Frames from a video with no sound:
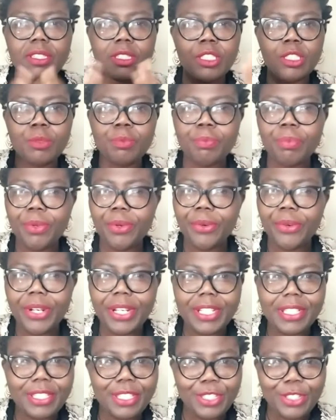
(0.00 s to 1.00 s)

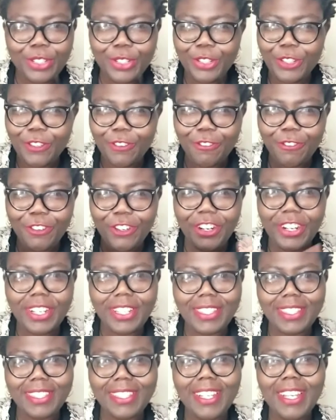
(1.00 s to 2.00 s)
spirit,
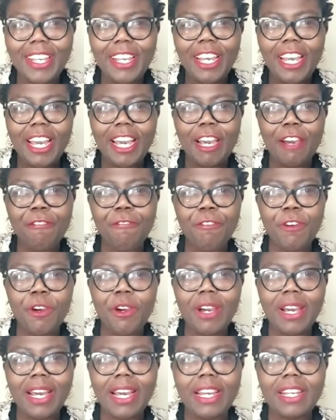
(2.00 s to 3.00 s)
universe have
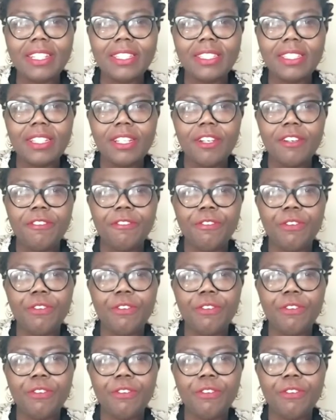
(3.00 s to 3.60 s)
for us,